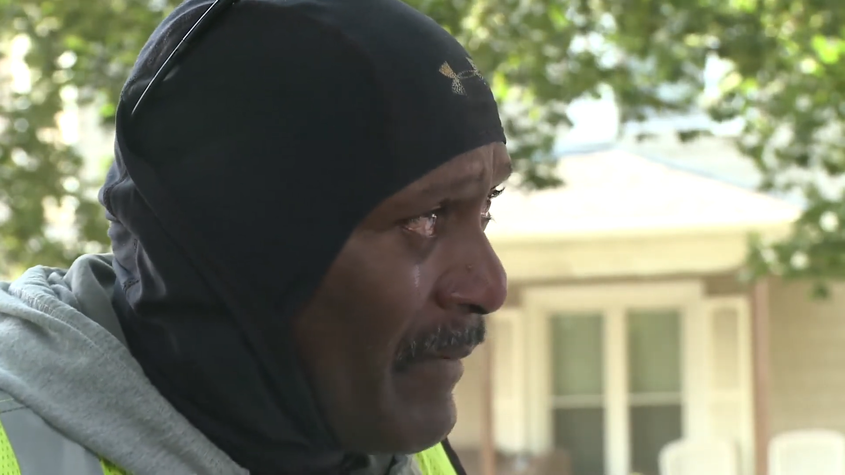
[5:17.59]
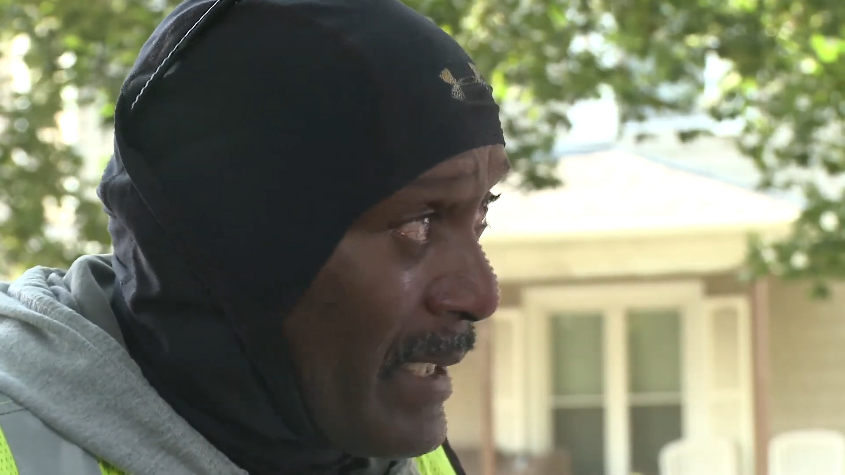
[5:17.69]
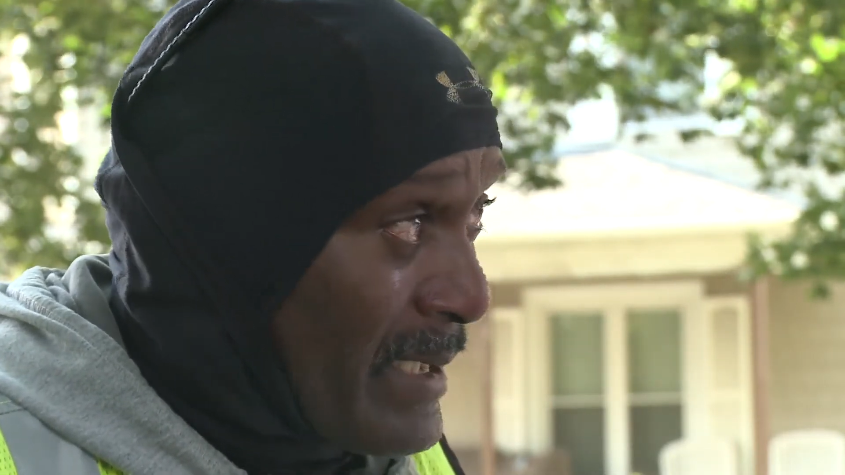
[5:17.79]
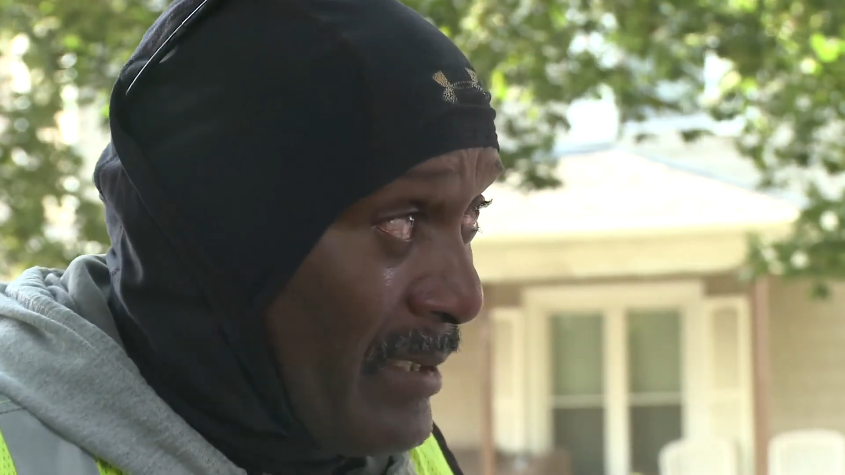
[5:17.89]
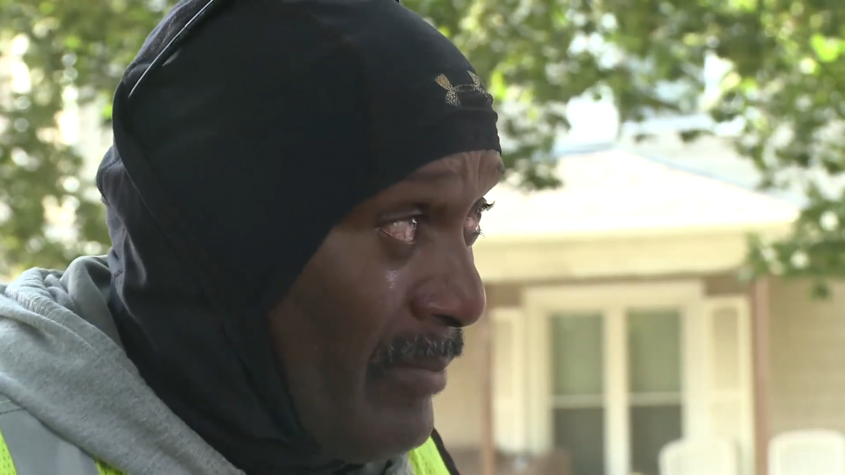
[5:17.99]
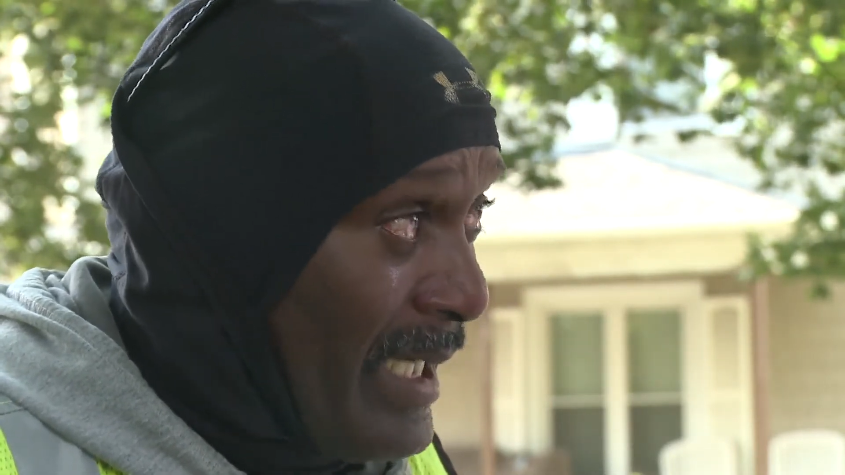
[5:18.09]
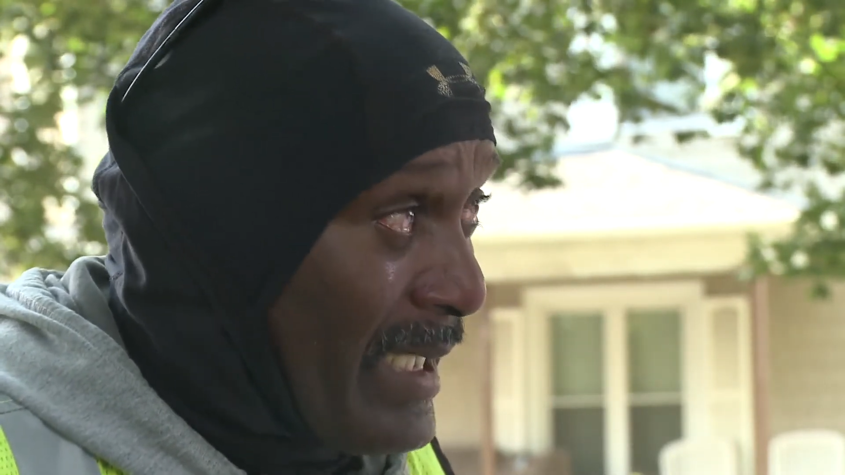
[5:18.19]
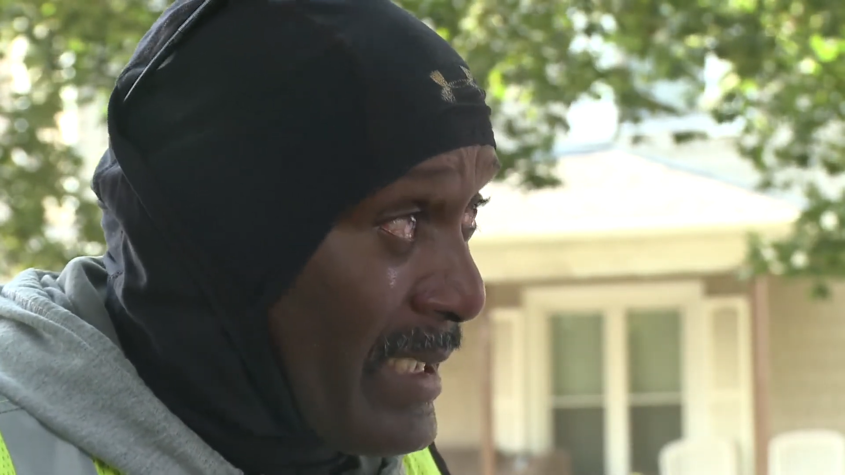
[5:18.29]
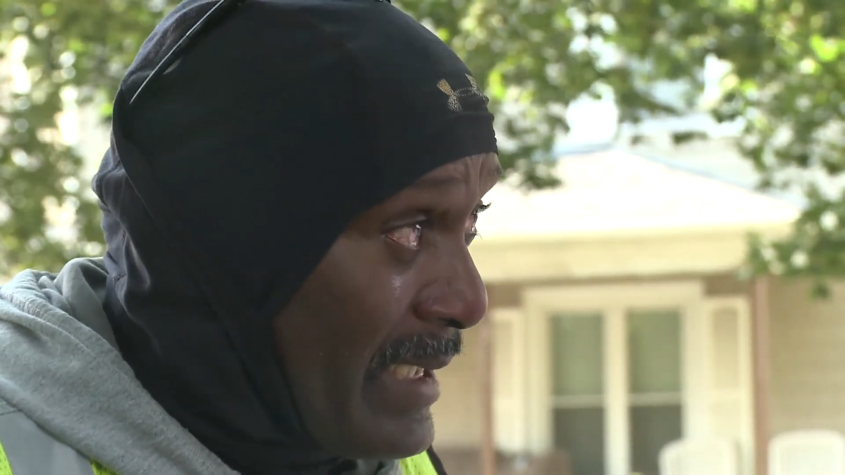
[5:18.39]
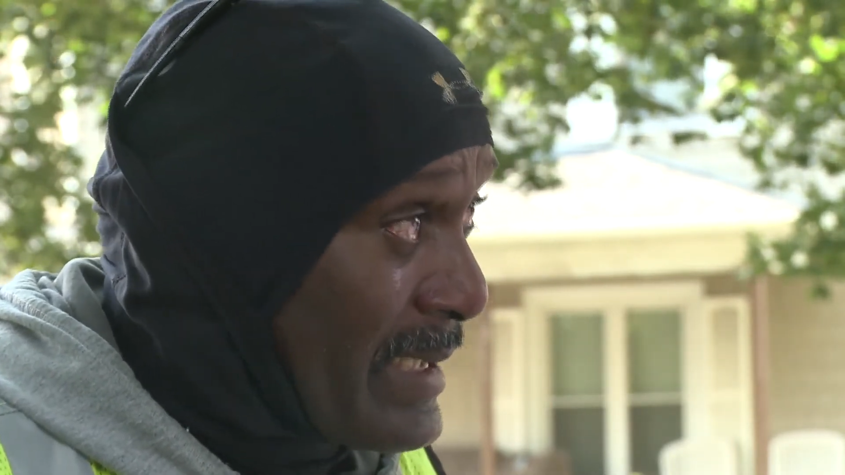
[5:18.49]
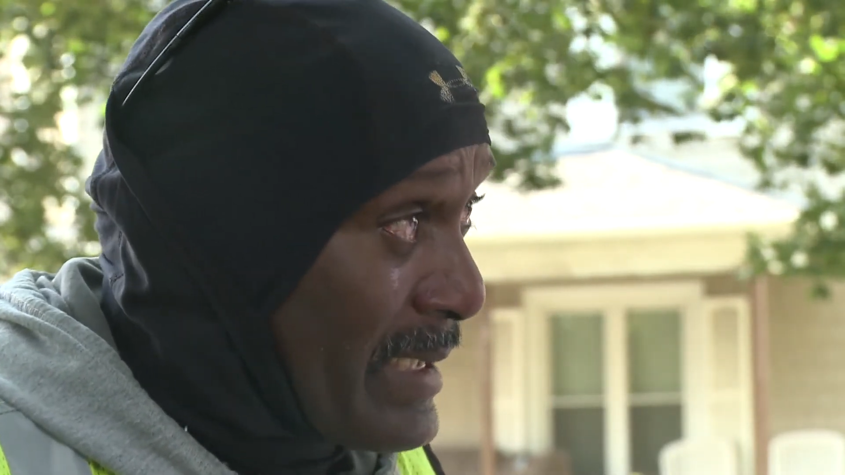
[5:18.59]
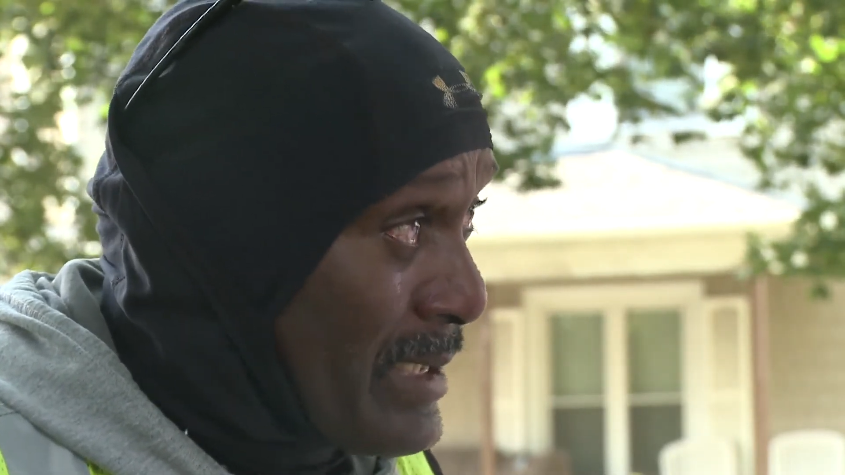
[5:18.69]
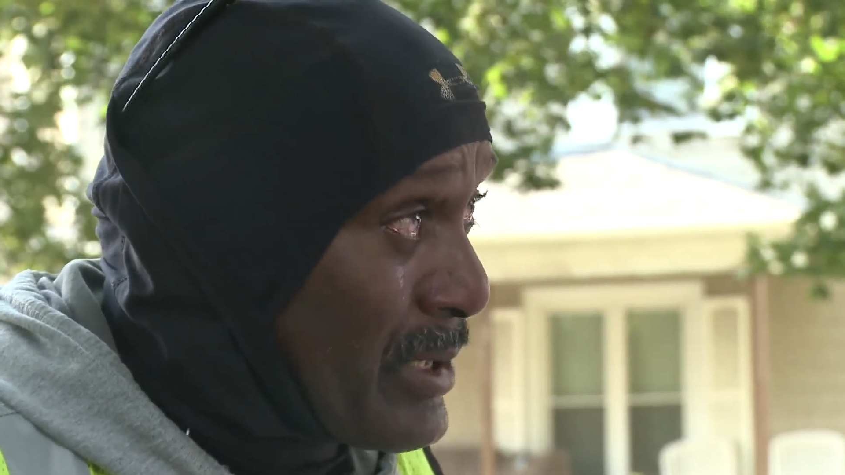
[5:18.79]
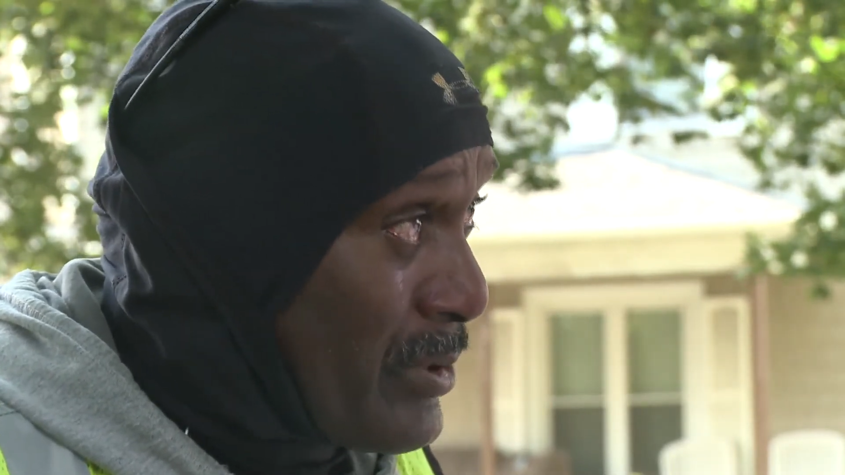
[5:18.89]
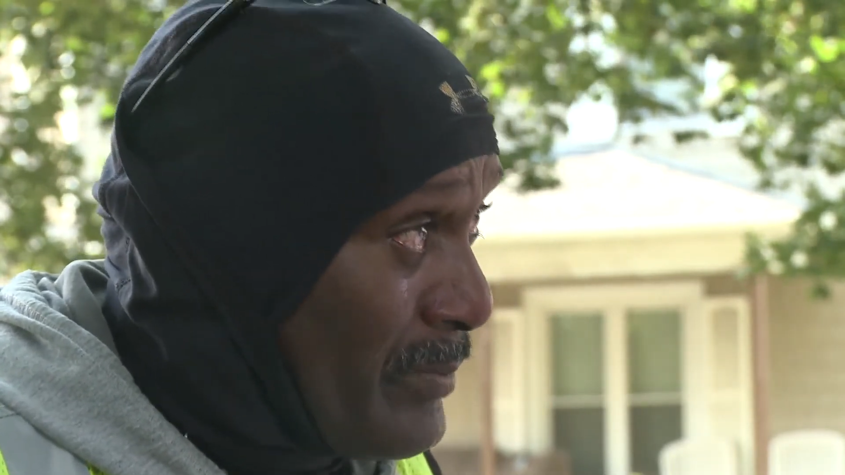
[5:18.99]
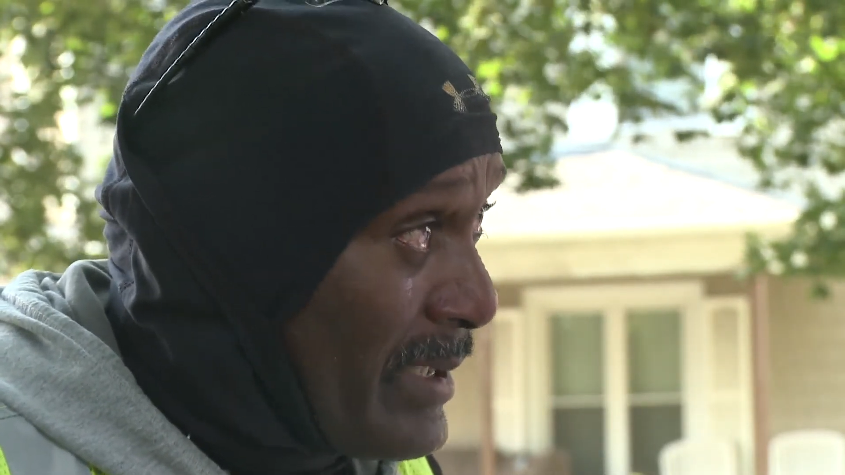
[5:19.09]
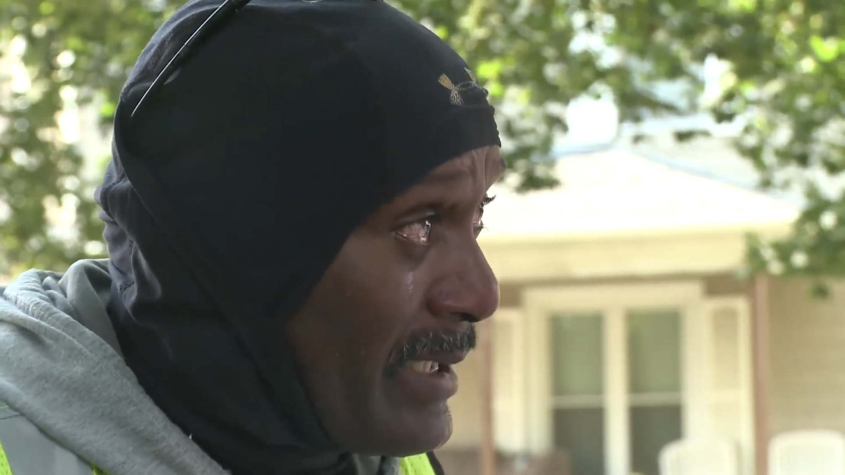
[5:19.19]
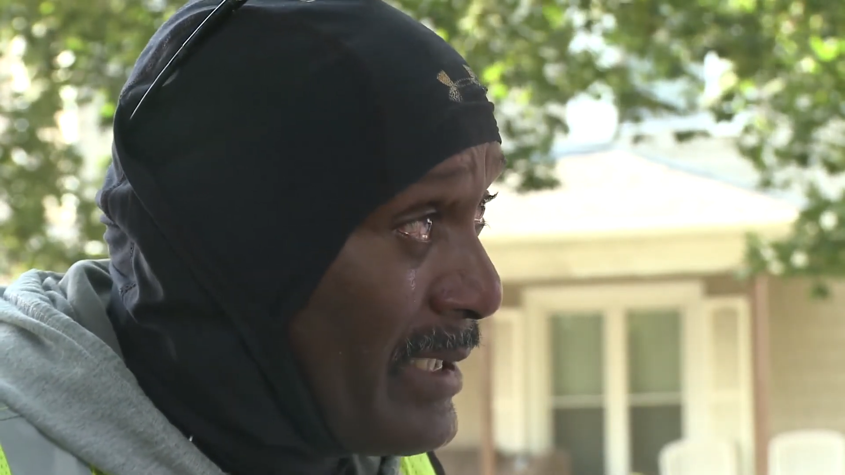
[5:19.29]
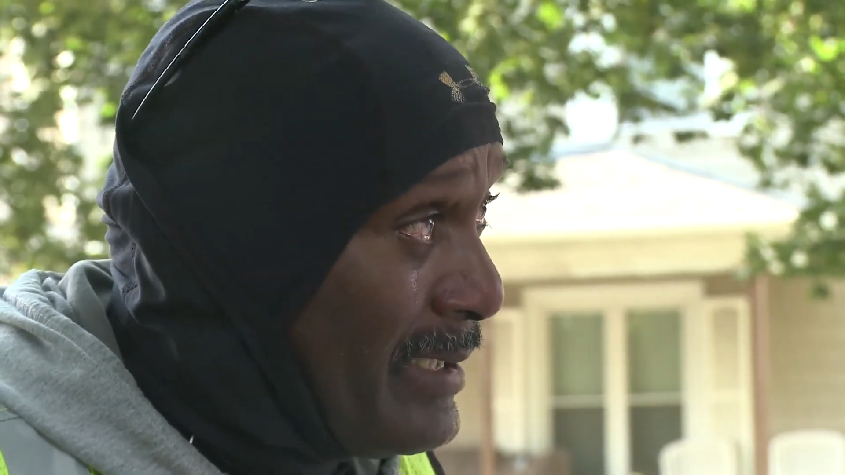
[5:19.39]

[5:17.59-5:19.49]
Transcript: And somebody does this to me.